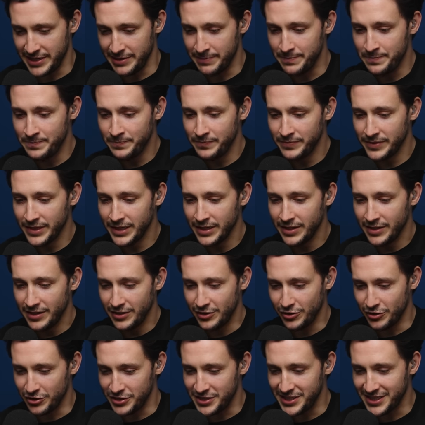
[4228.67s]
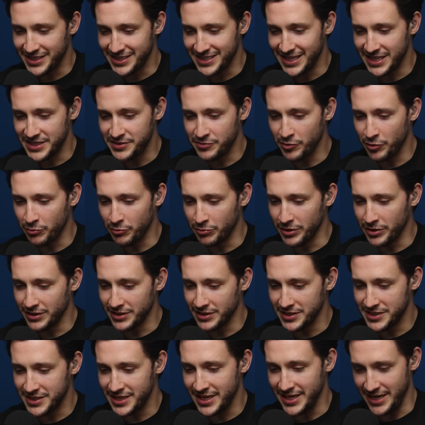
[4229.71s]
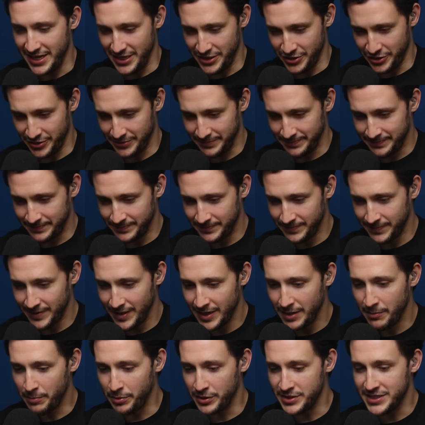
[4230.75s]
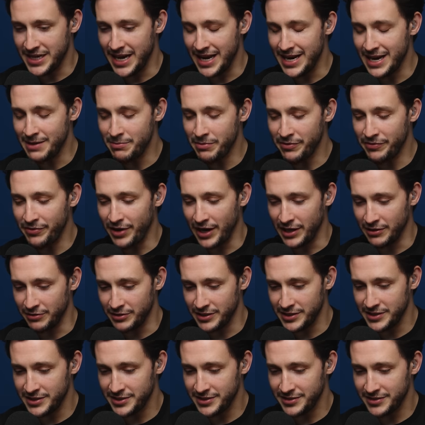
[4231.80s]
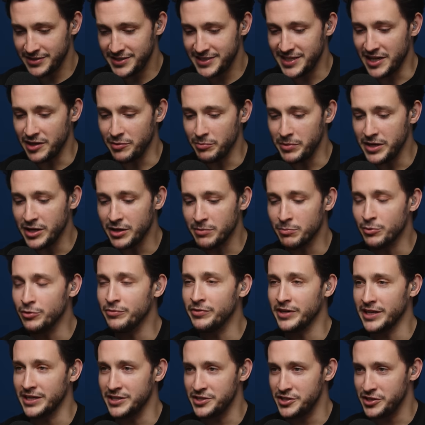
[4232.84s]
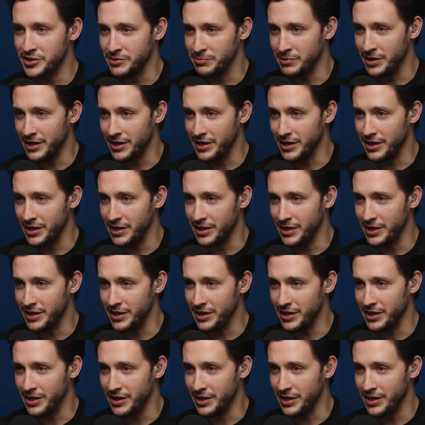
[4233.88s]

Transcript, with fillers: sam you're a successful real estate agent pretend i'm a virus sell me on moving into your